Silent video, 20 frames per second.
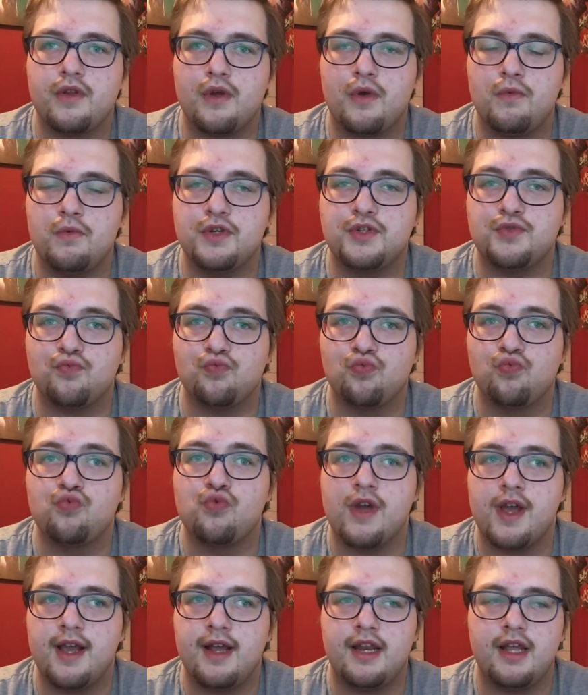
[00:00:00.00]
was
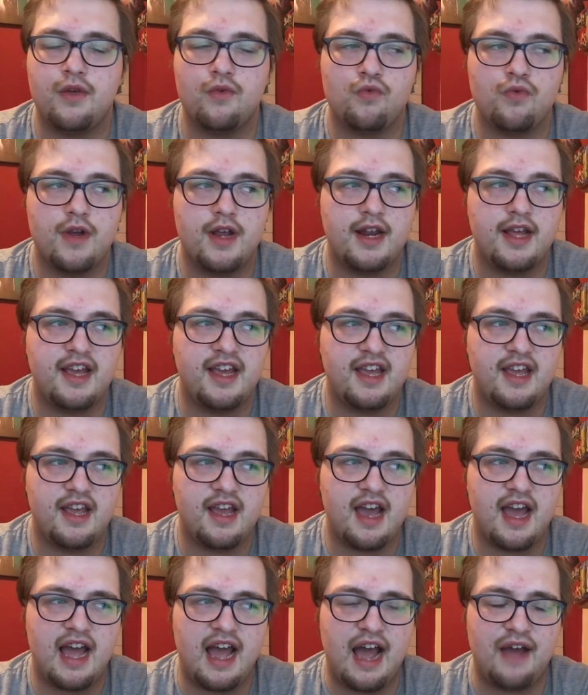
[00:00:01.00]
really, really,
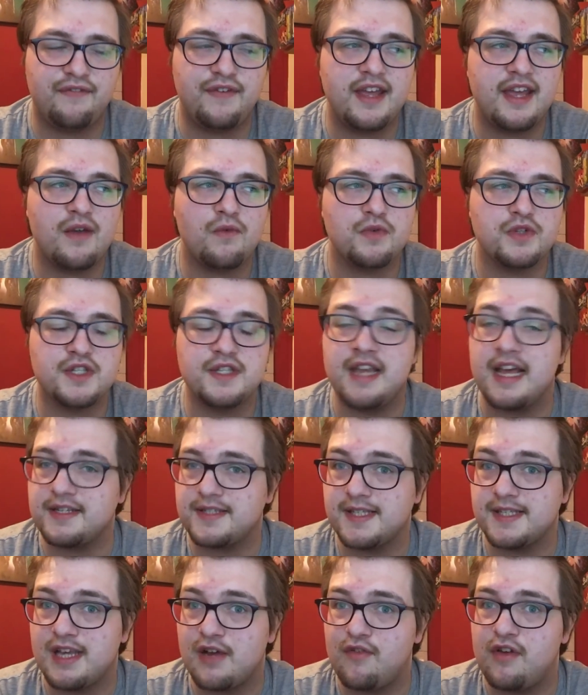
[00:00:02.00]
I think it was
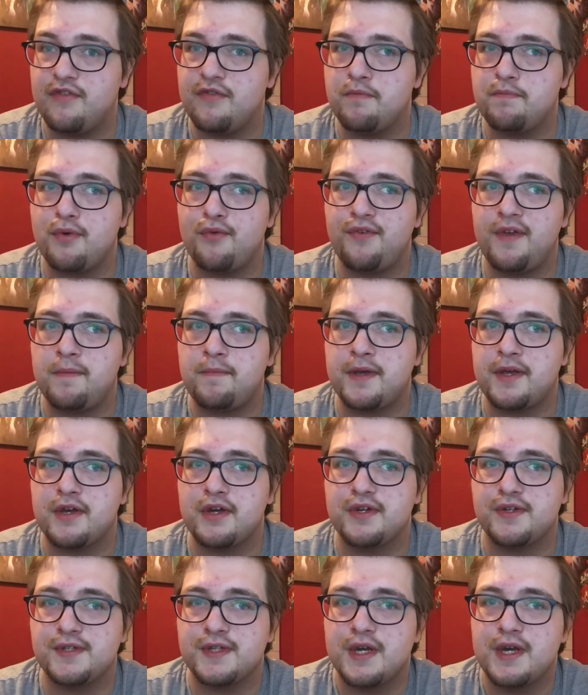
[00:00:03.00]
necessary for Buffy,
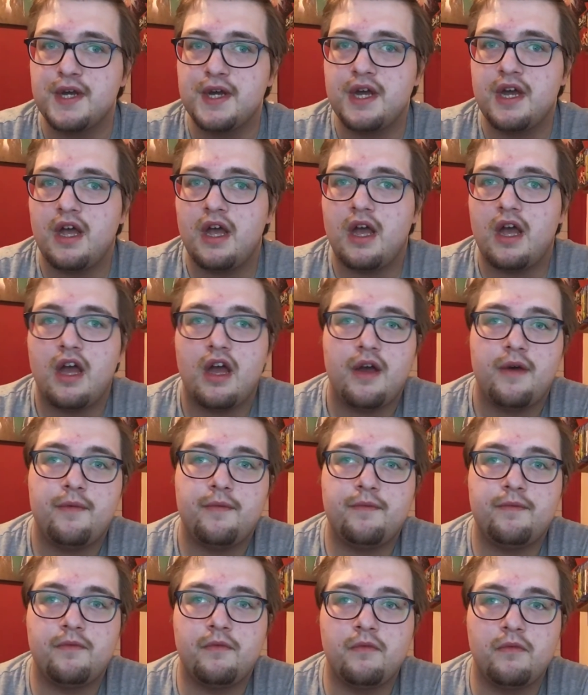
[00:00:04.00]
because
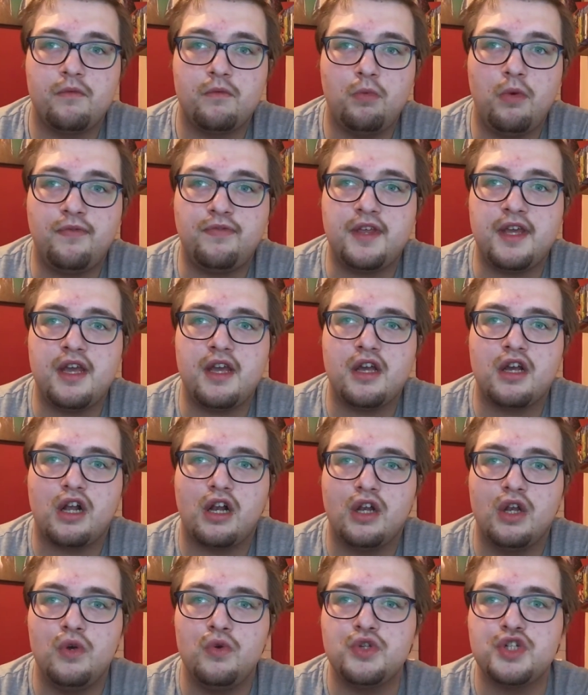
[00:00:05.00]
with the
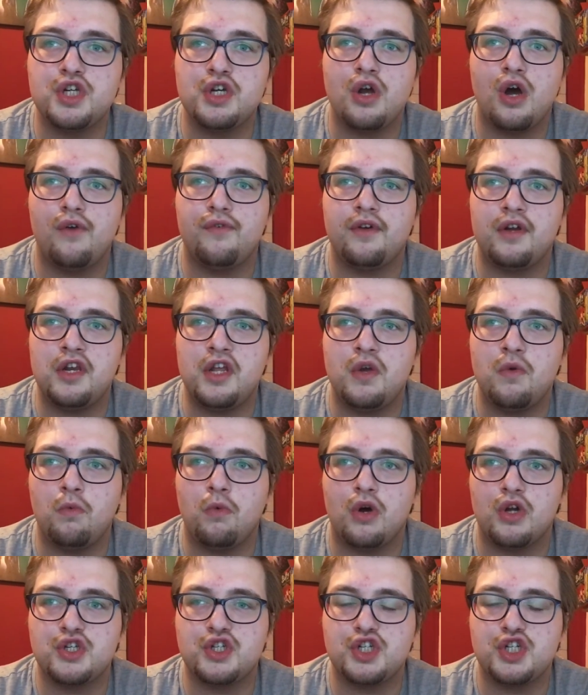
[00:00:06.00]
inclusion of a new
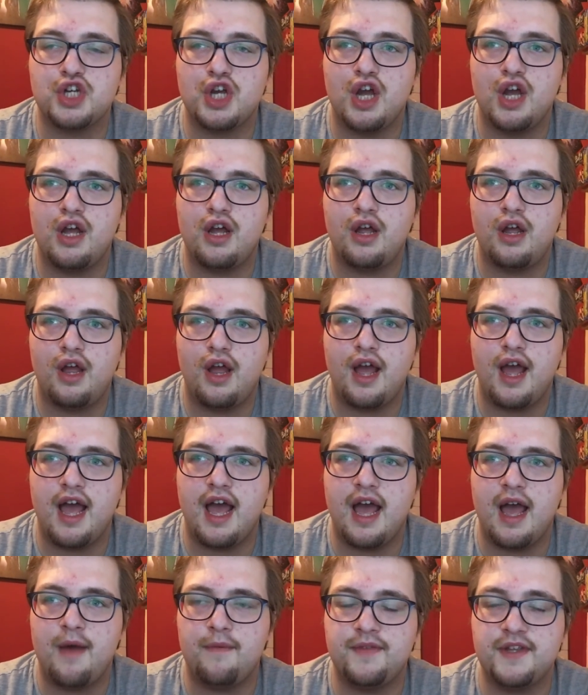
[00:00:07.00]
Watcher,
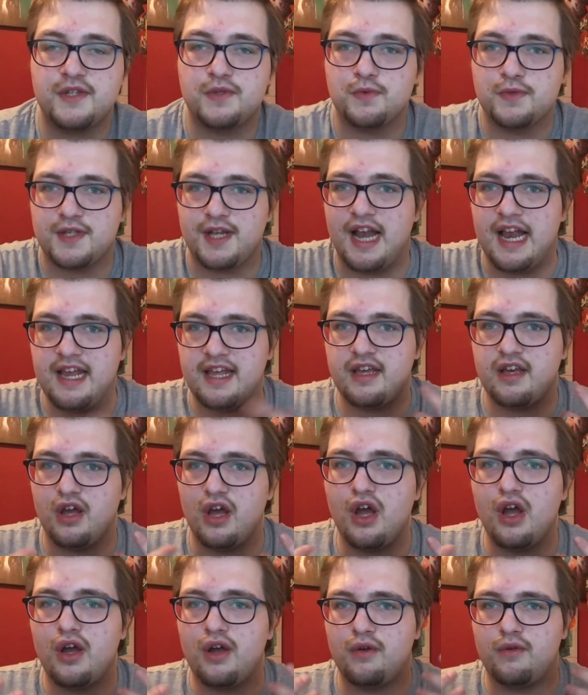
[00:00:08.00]
uh, this was like
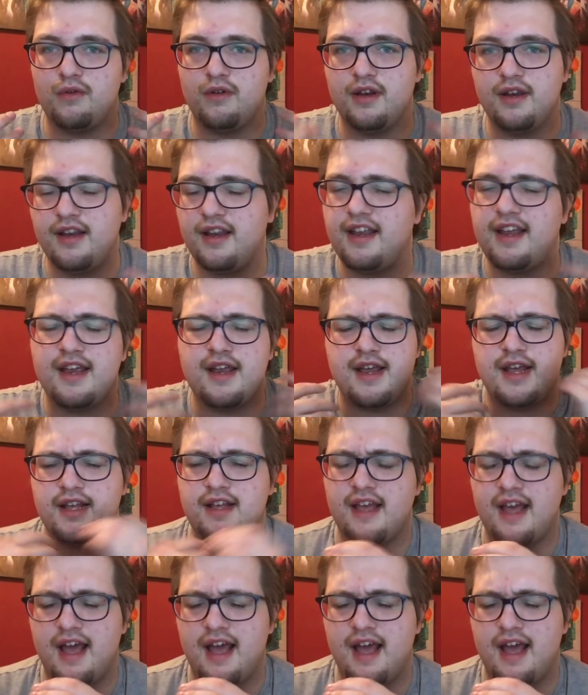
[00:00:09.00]
her... It,